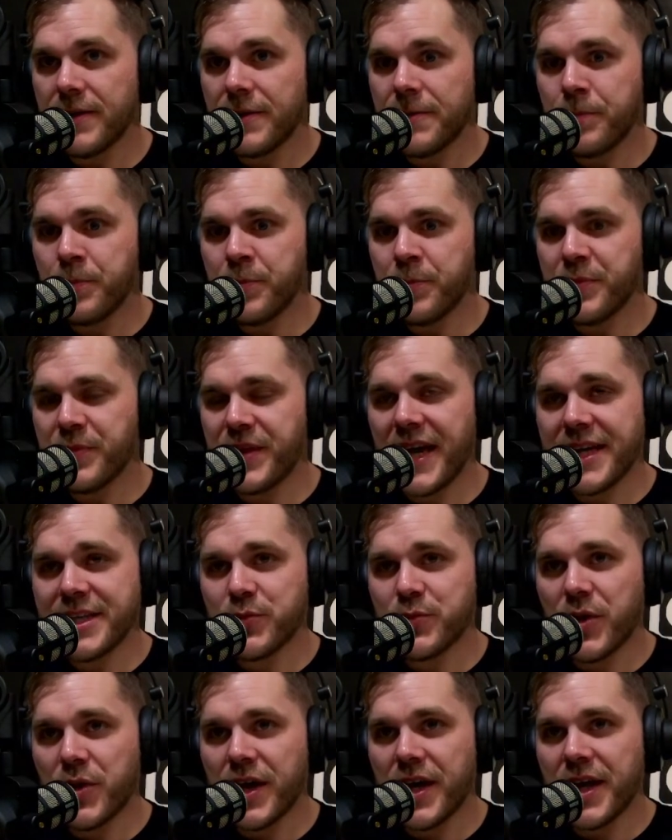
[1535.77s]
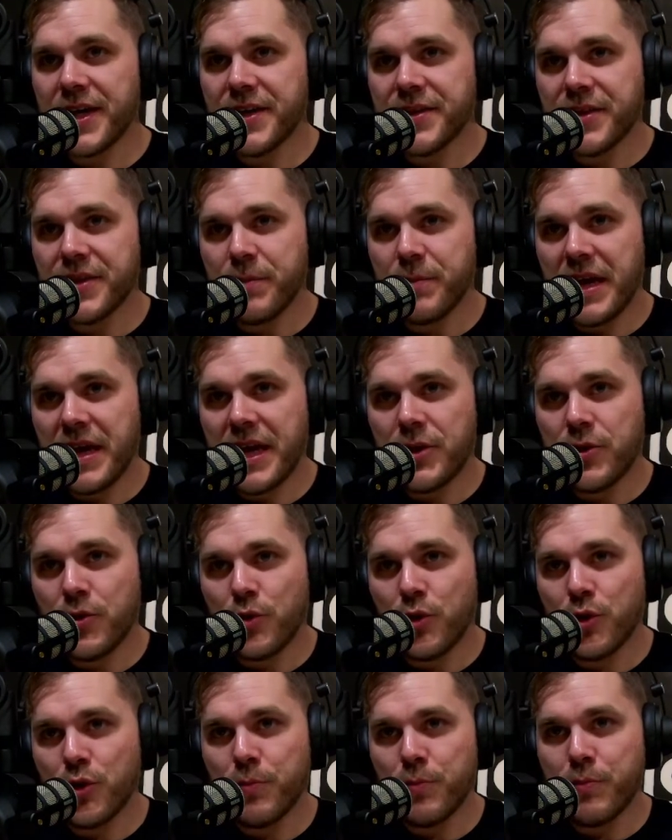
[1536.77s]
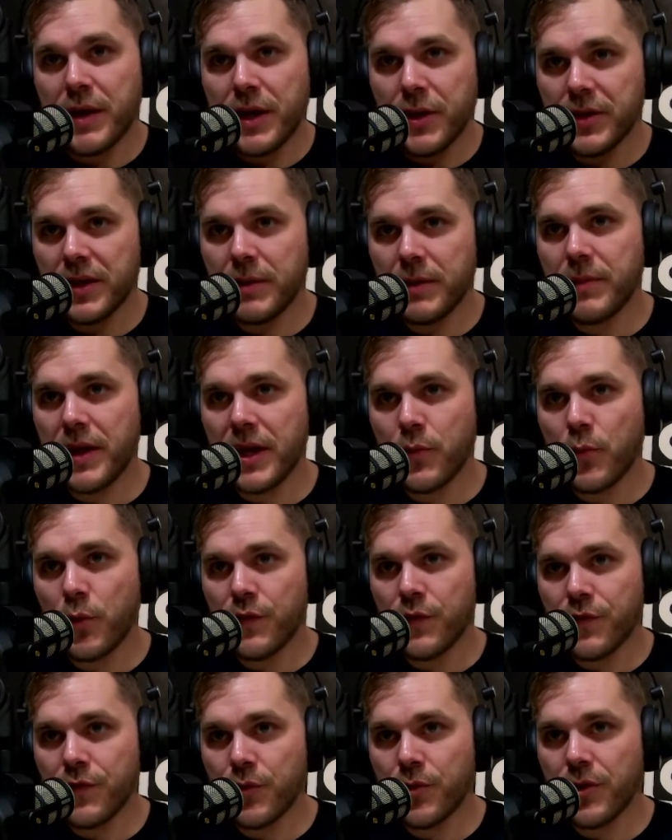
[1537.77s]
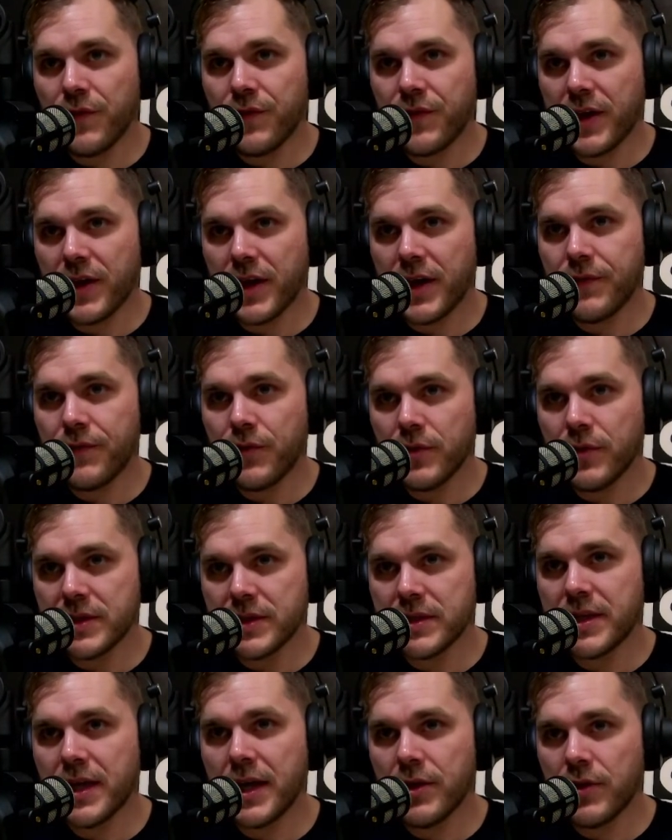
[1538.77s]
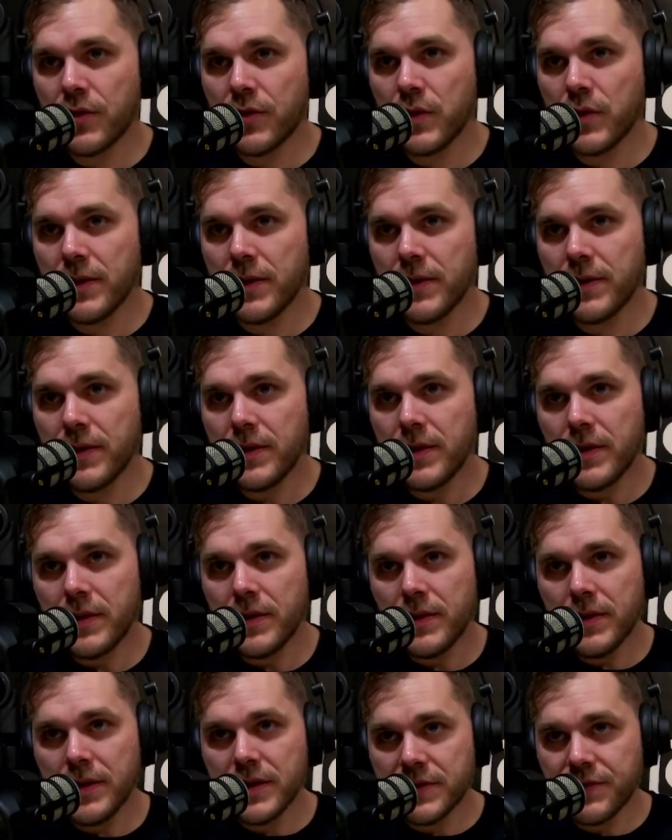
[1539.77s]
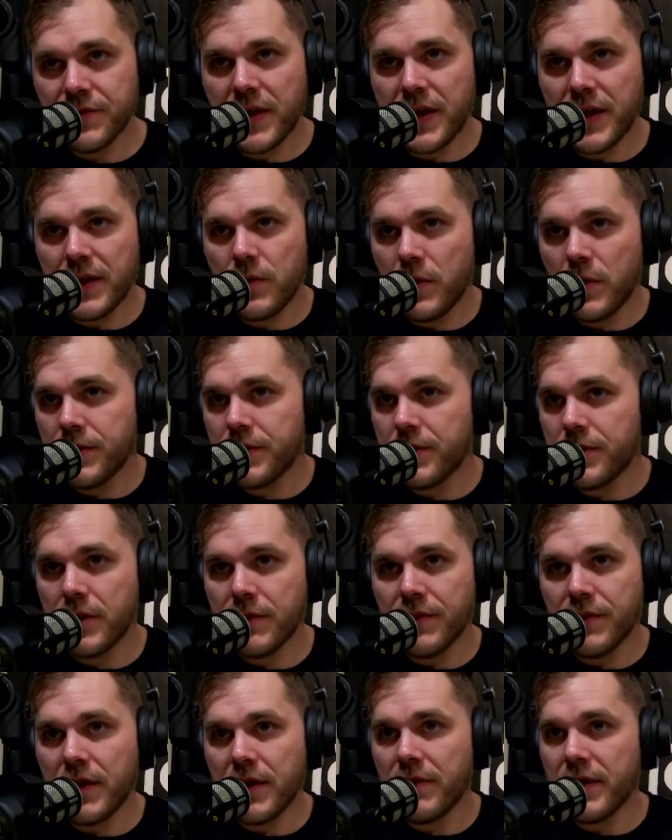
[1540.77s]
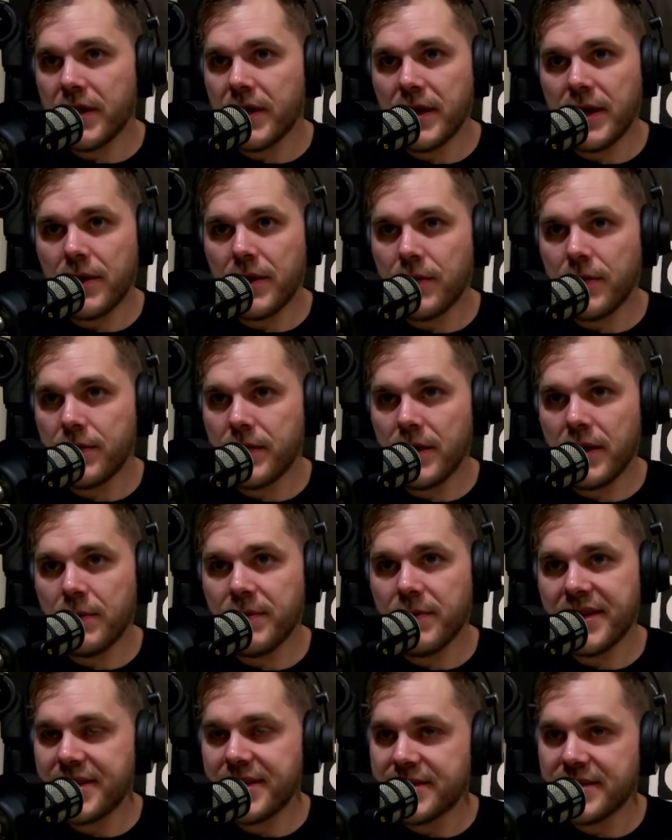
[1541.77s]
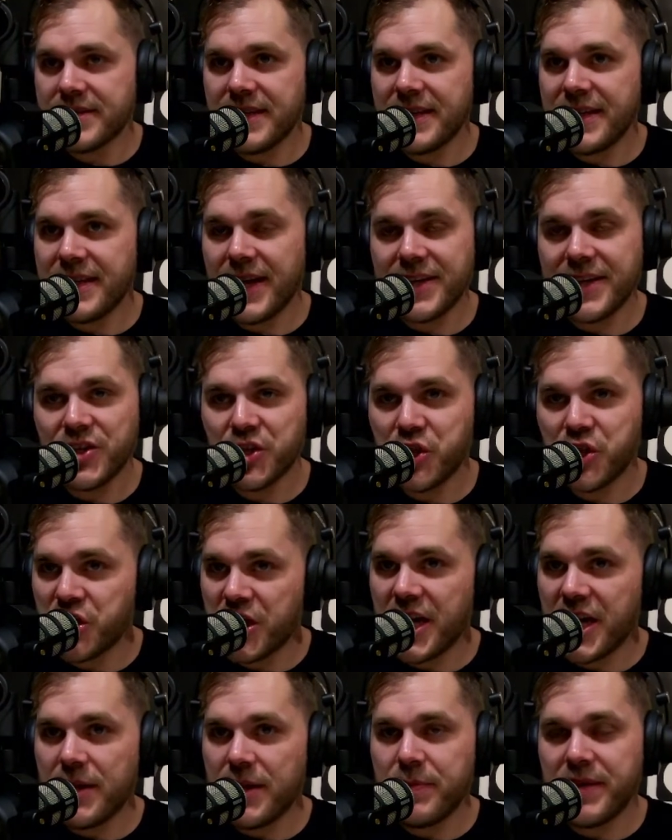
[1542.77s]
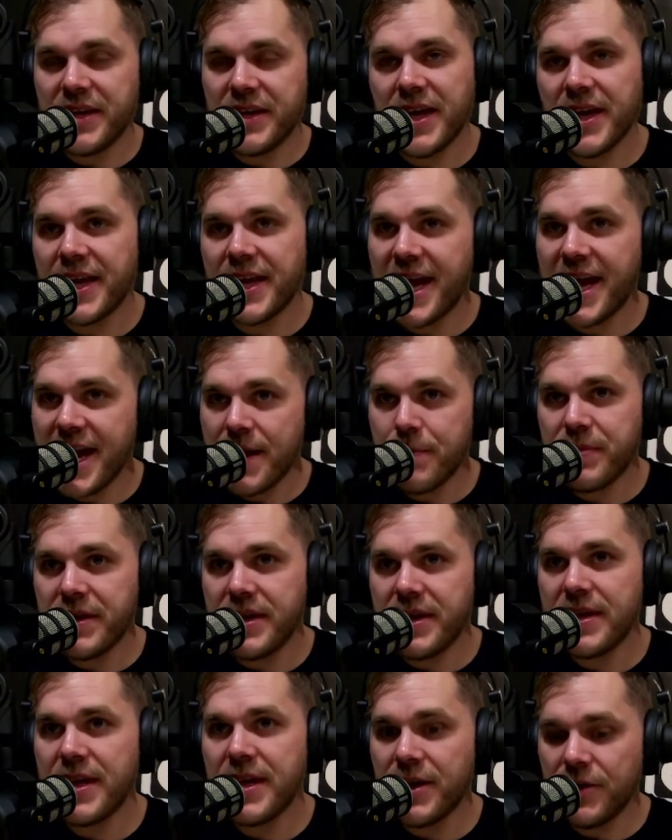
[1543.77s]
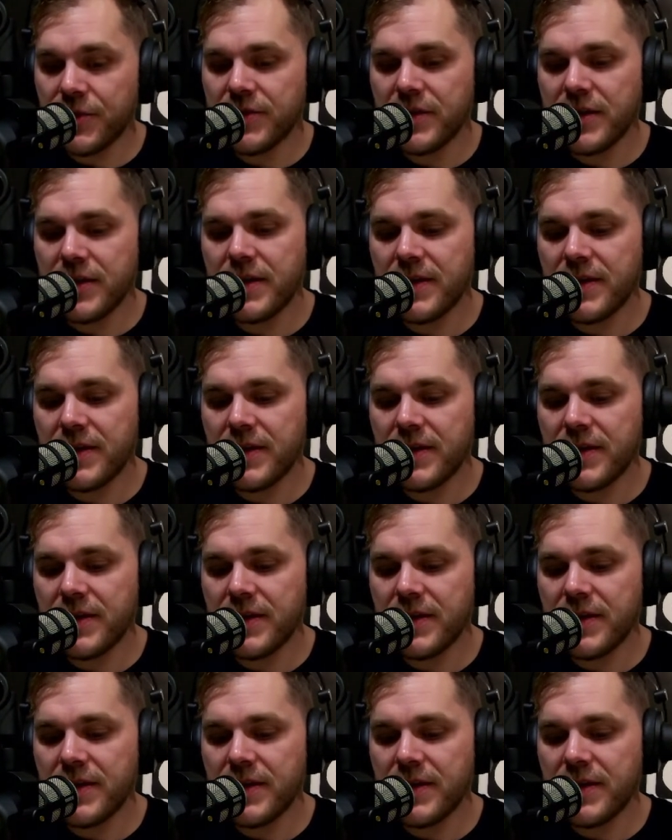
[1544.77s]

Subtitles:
That's why the man who could barely make 145 for his entire career is fighting 135 like it ain't no thing, because he got in shape, he got happy, healthy,